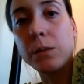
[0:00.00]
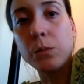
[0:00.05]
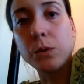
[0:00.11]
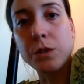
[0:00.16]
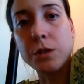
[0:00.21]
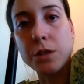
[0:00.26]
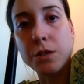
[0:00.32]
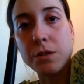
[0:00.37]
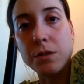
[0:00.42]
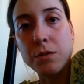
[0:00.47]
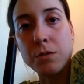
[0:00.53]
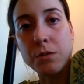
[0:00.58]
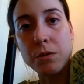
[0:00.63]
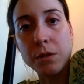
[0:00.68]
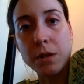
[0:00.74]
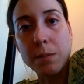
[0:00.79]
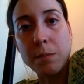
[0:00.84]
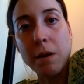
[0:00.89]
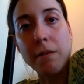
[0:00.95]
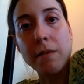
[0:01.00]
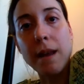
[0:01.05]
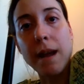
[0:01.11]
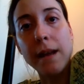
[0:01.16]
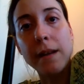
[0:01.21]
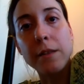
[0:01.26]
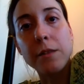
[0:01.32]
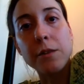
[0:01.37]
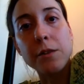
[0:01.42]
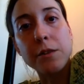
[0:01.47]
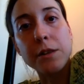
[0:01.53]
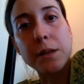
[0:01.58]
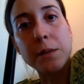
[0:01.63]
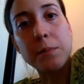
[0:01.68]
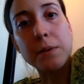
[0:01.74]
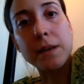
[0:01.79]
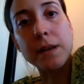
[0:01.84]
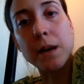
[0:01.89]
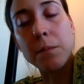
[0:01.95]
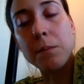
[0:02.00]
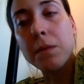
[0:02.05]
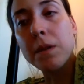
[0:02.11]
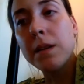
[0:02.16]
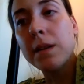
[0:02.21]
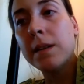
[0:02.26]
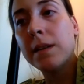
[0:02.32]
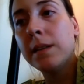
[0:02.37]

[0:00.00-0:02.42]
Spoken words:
which is usually about 9:30 p.m.,